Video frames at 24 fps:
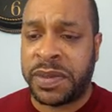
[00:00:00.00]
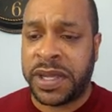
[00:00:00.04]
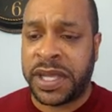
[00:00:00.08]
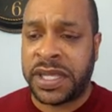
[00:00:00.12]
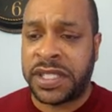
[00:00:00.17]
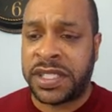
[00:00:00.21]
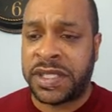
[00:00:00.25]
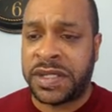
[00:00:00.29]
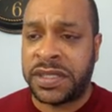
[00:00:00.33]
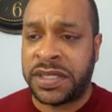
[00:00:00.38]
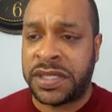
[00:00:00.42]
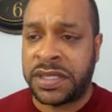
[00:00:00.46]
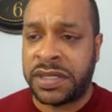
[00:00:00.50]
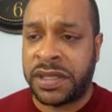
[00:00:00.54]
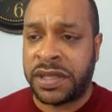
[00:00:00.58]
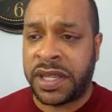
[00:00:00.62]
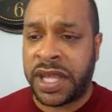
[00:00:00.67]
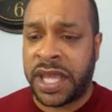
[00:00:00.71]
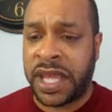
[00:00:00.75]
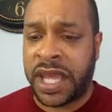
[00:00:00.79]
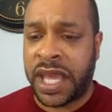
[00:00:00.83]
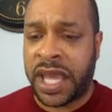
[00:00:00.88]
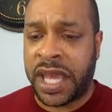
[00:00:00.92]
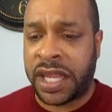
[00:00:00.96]
Space,
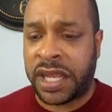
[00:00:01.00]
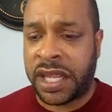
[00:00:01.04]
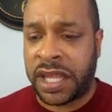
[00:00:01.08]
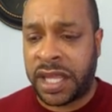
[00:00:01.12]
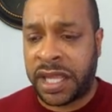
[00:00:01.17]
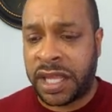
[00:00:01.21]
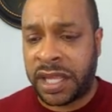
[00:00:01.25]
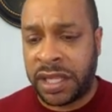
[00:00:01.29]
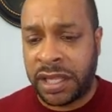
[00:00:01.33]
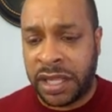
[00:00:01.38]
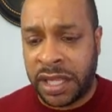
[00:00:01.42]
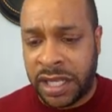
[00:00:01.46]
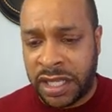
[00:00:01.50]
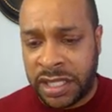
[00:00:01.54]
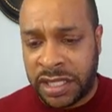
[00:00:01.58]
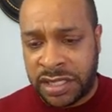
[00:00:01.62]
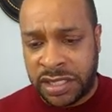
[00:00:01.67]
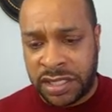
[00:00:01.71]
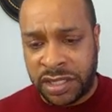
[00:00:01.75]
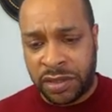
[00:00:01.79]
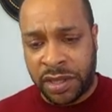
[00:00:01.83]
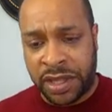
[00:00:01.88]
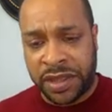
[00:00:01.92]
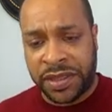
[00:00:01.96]
they had and it's
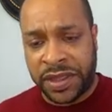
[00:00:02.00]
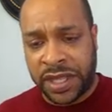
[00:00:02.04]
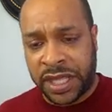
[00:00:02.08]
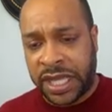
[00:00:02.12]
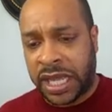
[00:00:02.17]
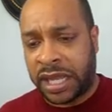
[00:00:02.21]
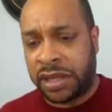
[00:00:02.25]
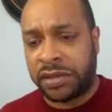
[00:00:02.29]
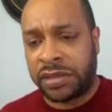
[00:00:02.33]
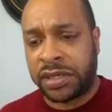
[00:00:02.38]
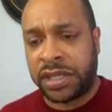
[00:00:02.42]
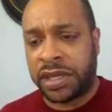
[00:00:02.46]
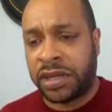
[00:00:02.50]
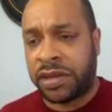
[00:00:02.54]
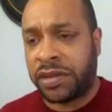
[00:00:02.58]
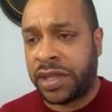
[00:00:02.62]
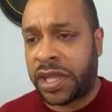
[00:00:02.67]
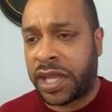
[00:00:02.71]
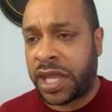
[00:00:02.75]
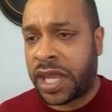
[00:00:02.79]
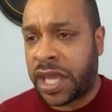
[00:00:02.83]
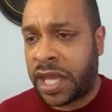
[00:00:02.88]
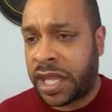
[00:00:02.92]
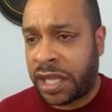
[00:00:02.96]
still, I think, out there.
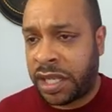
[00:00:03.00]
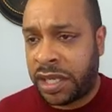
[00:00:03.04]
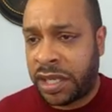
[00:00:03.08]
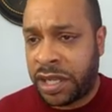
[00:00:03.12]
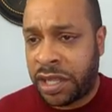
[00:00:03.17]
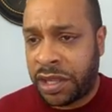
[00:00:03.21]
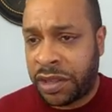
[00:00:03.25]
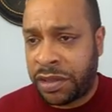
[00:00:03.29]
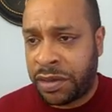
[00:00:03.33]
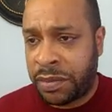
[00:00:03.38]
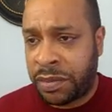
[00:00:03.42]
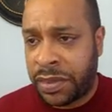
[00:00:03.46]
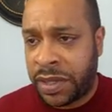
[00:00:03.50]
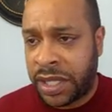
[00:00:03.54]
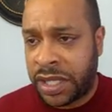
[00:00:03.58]
They had another